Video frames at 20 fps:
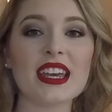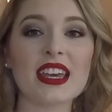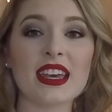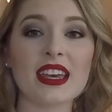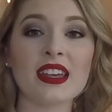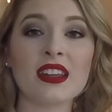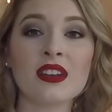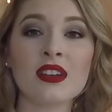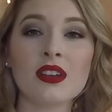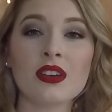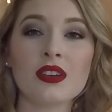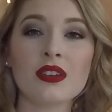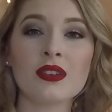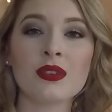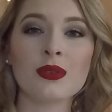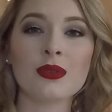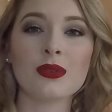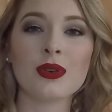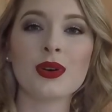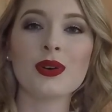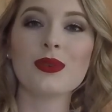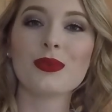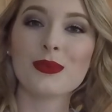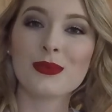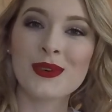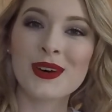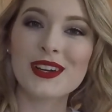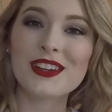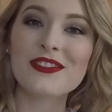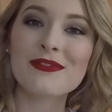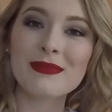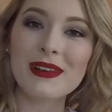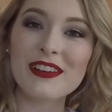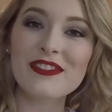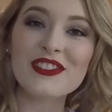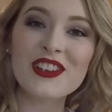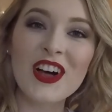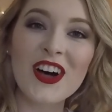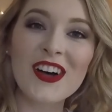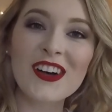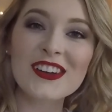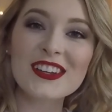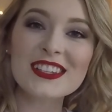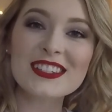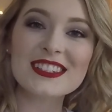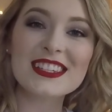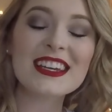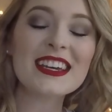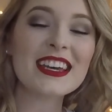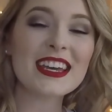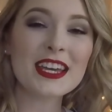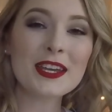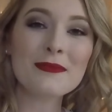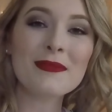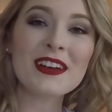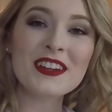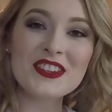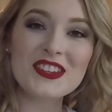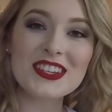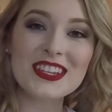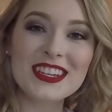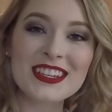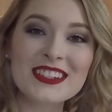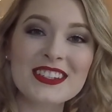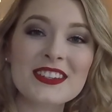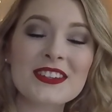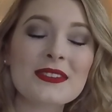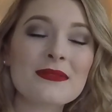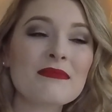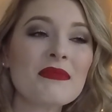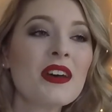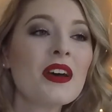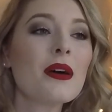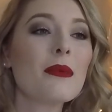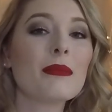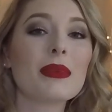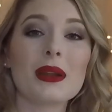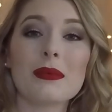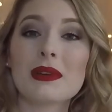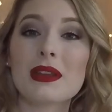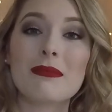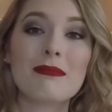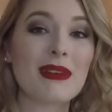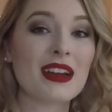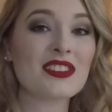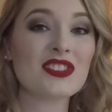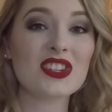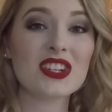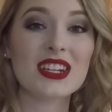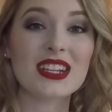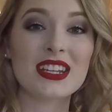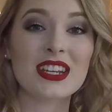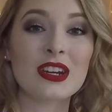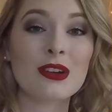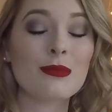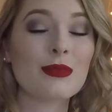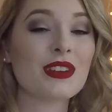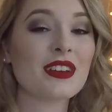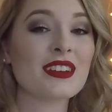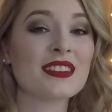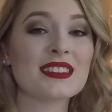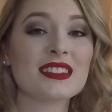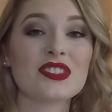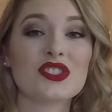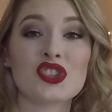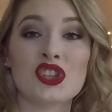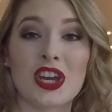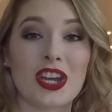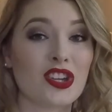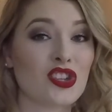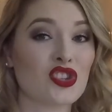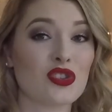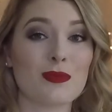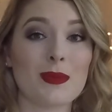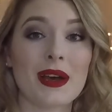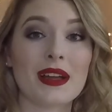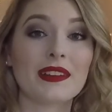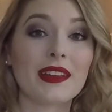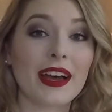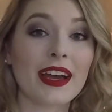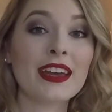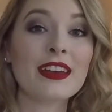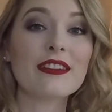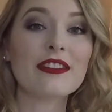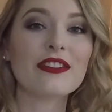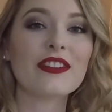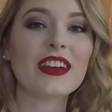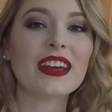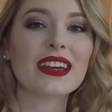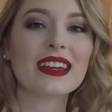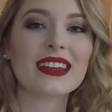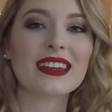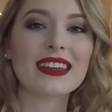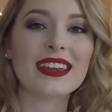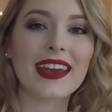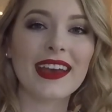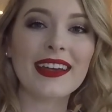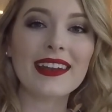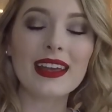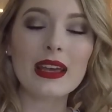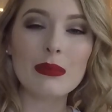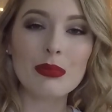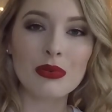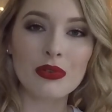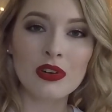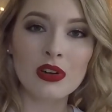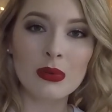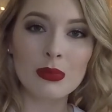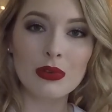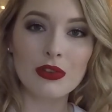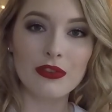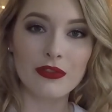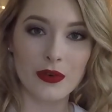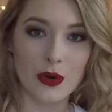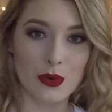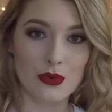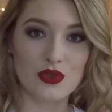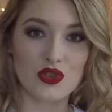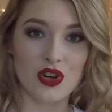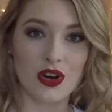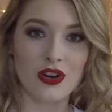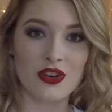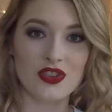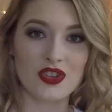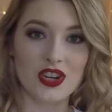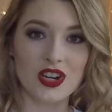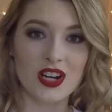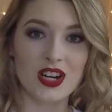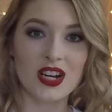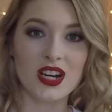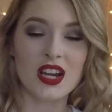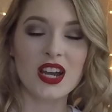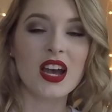in one of my vlogs in Magic Kingdom, but I'm gonna mention it here because it changed my life. Get a portable phone charger.